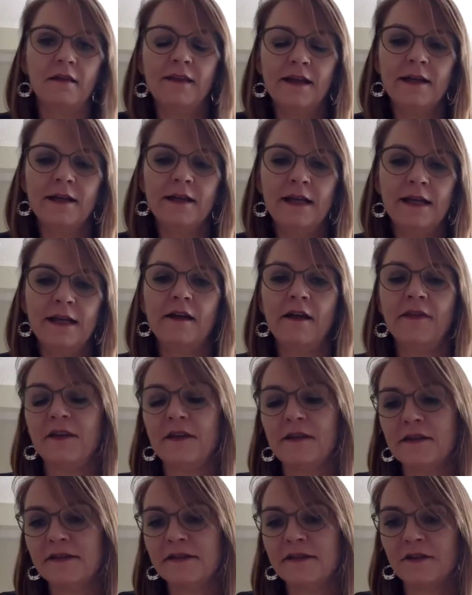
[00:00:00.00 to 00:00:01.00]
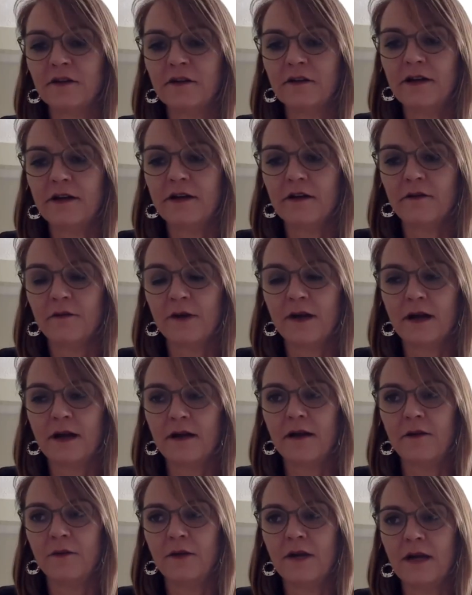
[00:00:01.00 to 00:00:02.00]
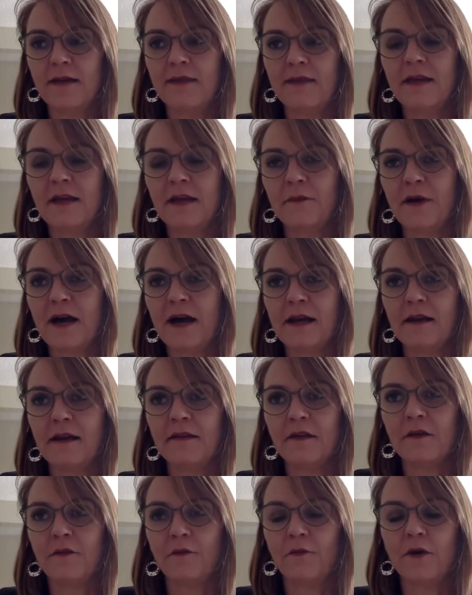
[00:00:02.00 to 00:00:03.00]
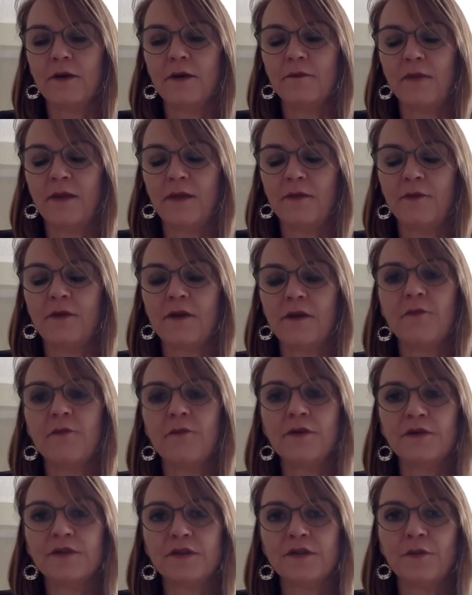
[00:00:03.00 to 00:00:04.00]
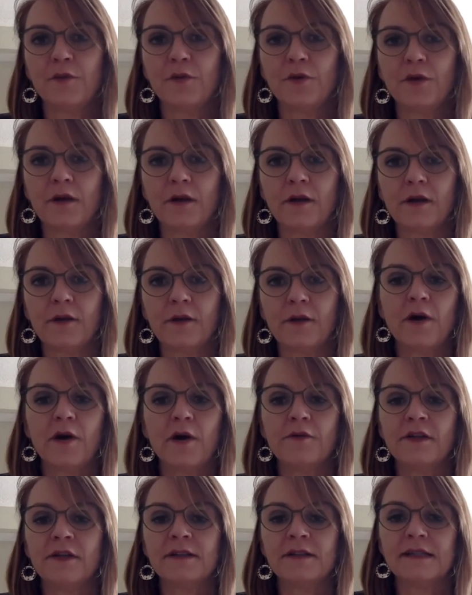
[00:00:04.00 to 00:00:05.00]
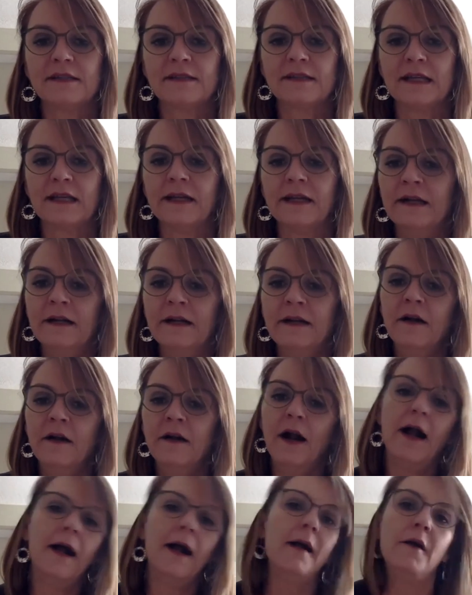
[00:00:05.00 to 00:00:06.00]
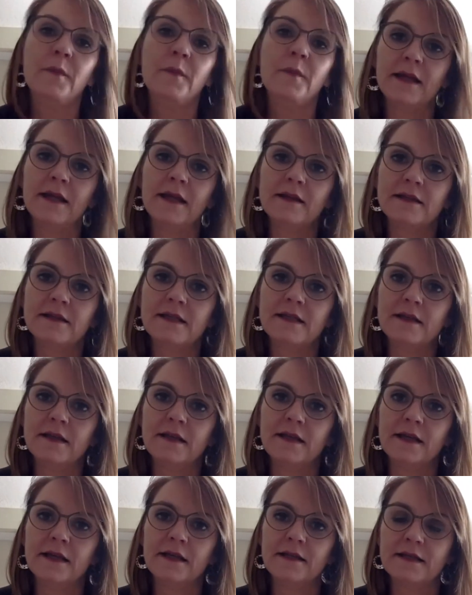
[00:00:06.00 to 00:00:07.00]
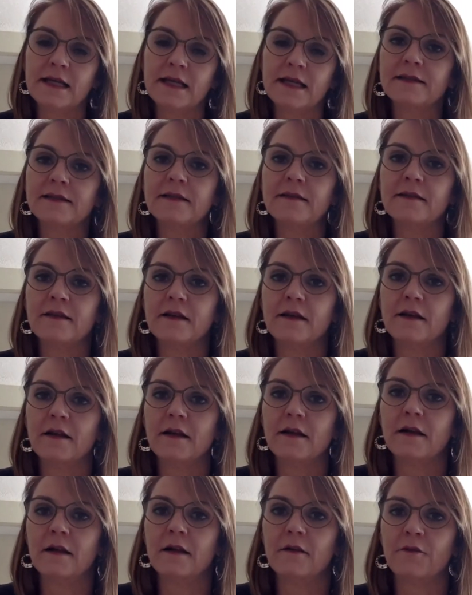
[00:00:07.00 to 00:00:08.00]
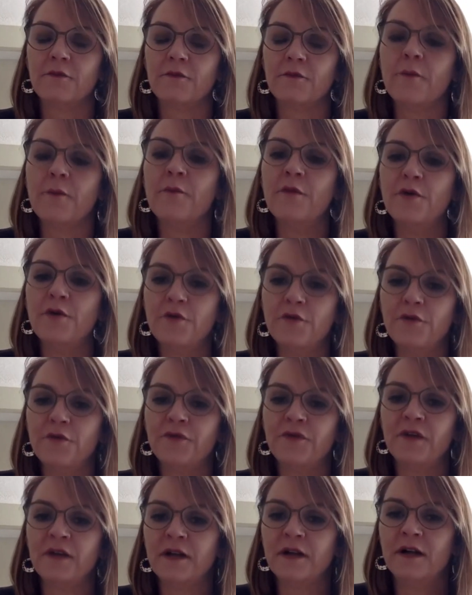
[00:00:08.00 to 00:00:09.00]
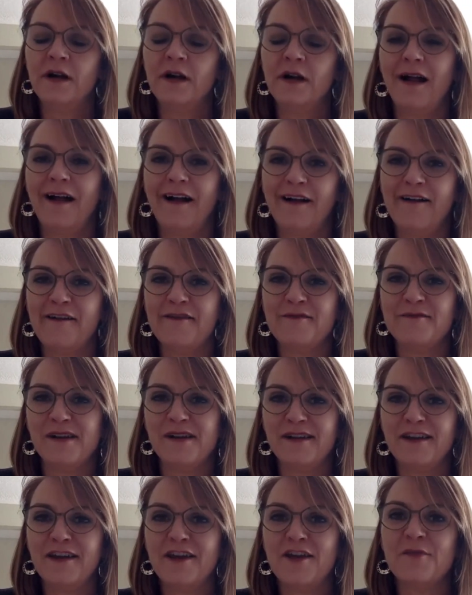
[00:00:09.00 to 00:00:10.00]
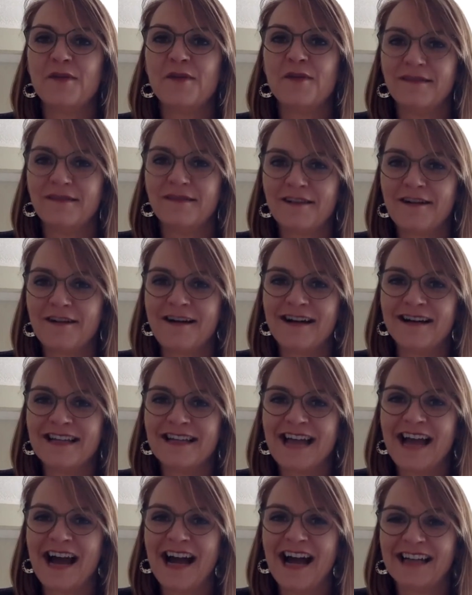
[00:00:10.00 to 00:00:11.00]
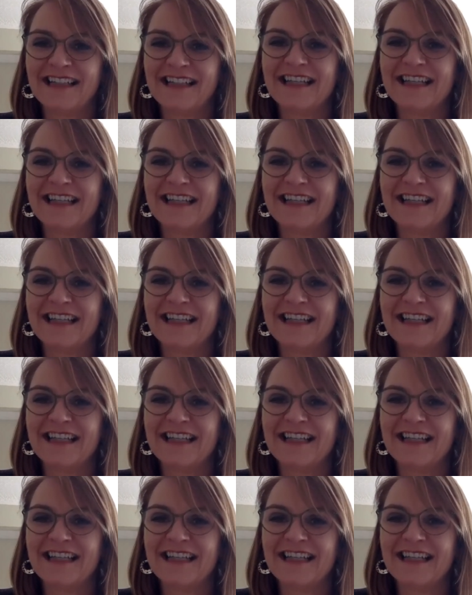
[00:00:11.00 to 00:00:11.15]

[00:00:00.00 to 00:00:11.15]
Lynn hit on this earlier. When I when I think about it, that one maybe one of the most important components is that um, it it doesn't remove um, human contact